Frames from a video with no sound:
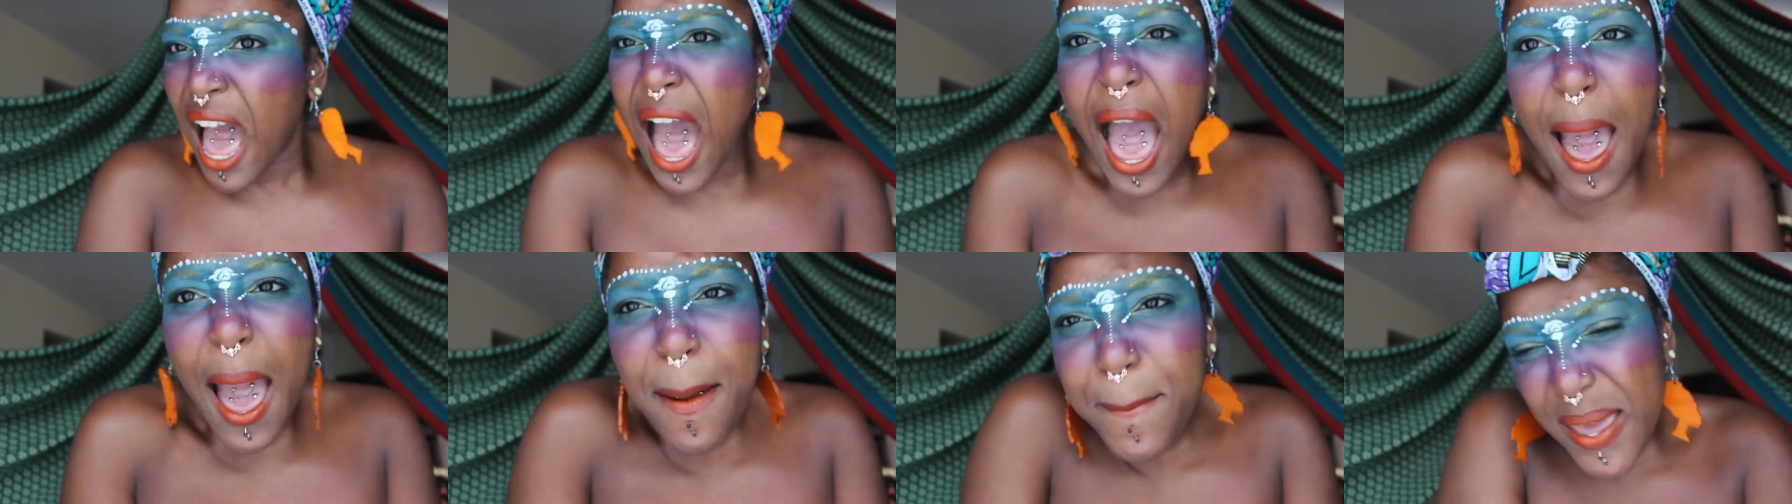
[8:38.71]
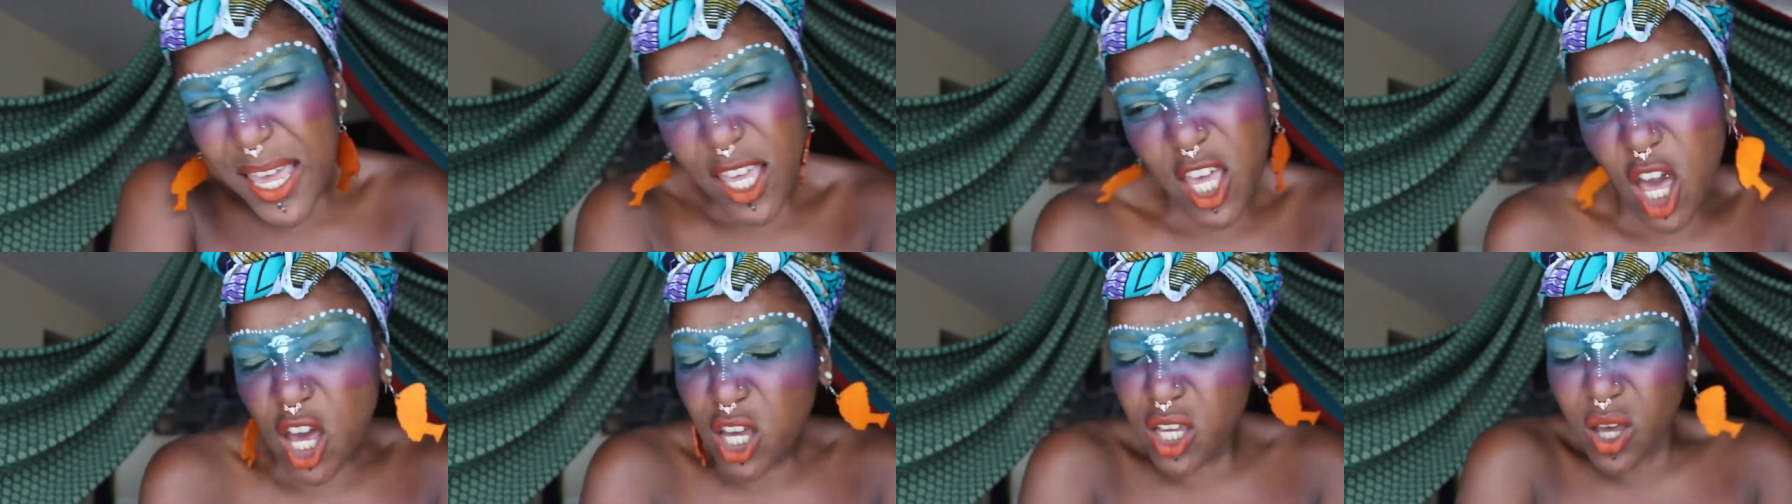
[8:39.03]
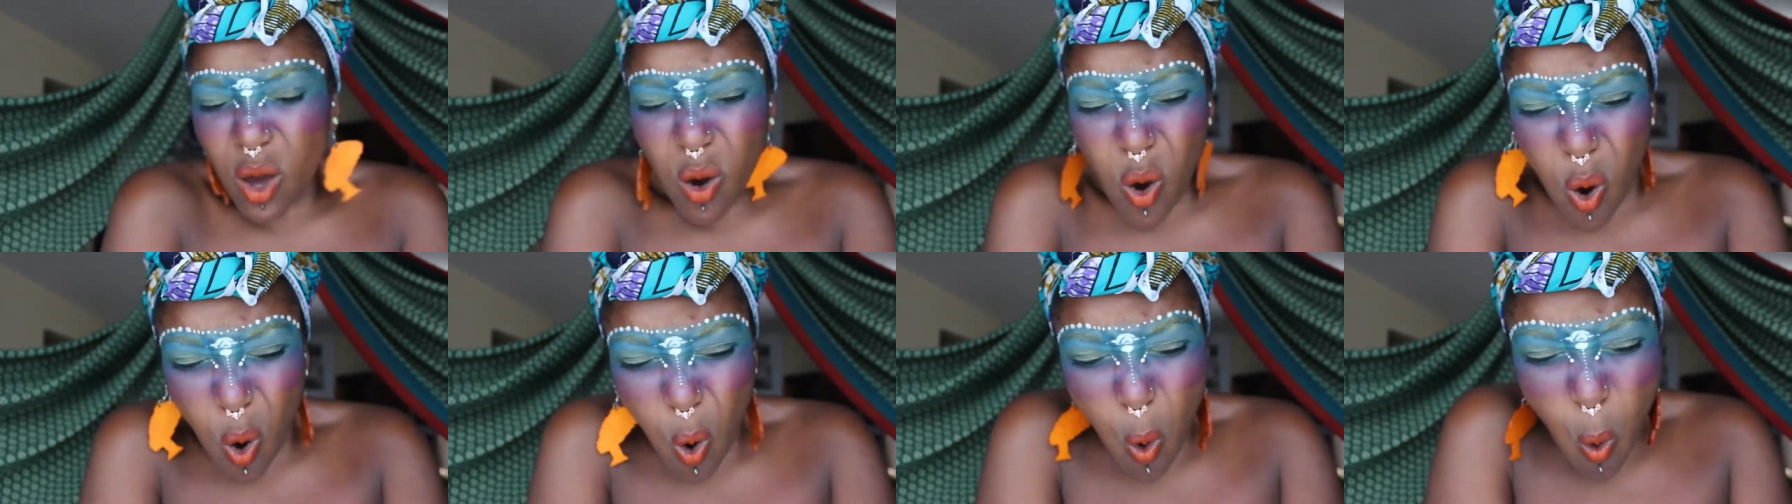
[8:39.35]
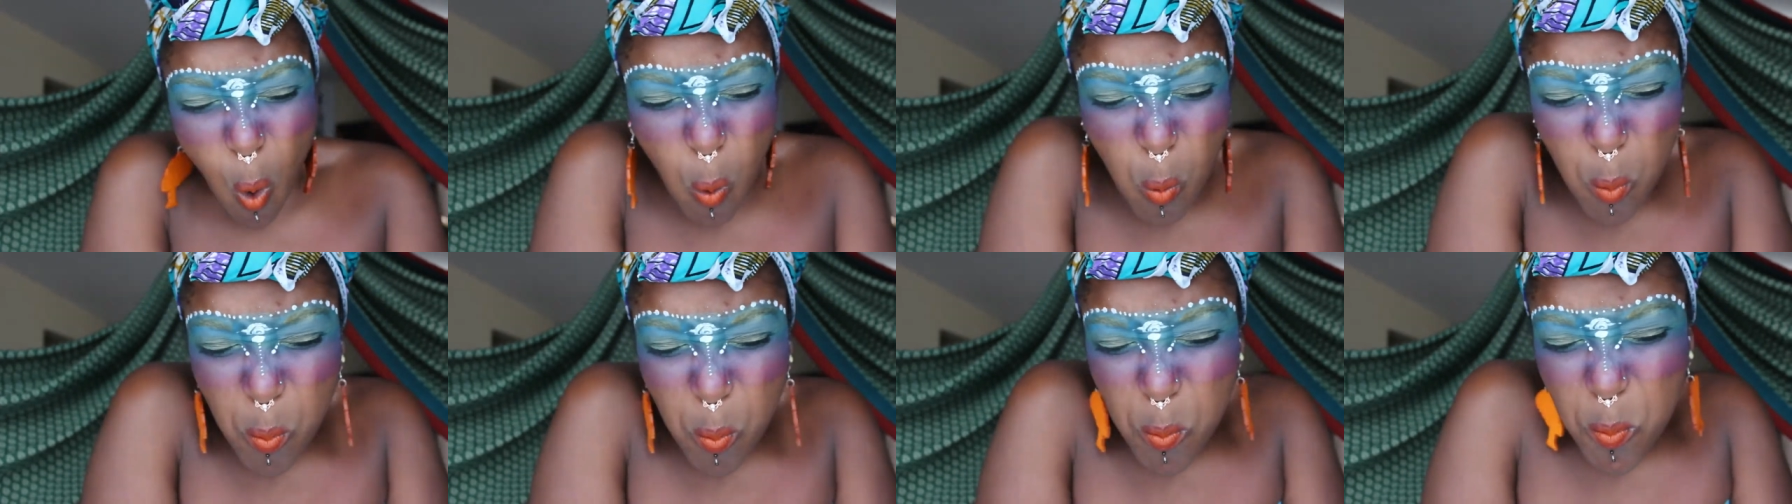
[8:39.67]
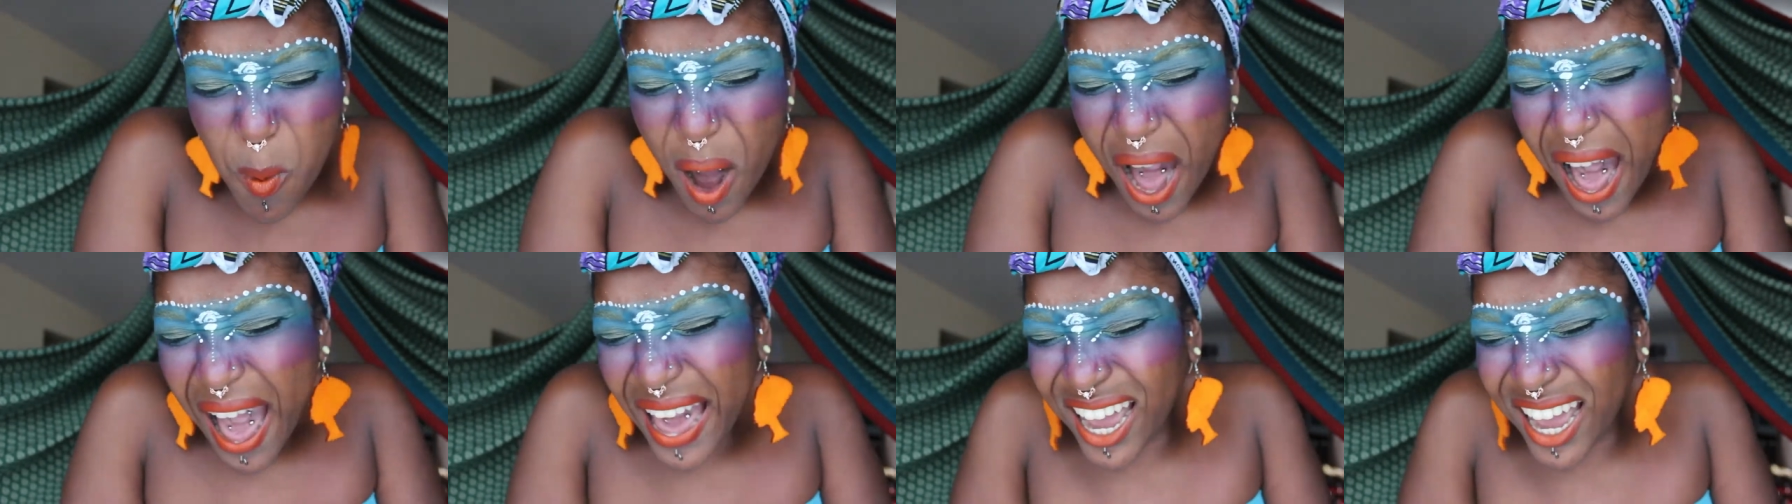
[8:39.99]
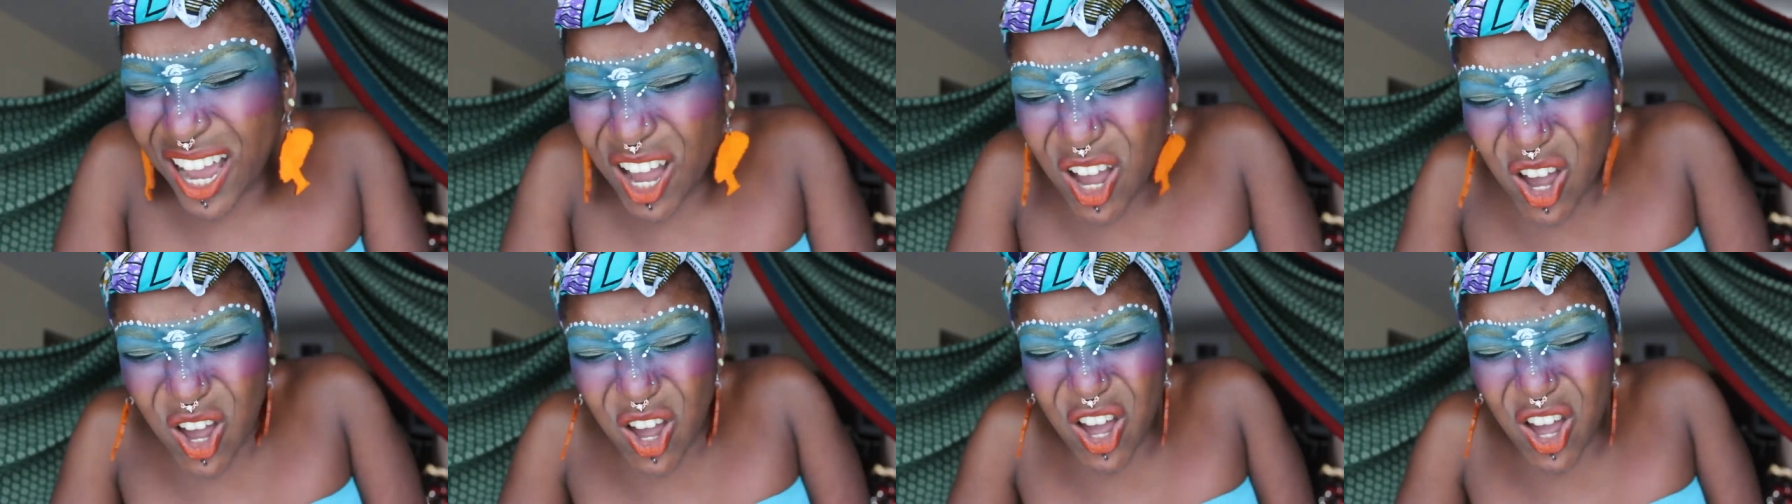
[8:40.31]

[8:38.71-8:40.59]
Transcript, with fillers: I make her go, oh my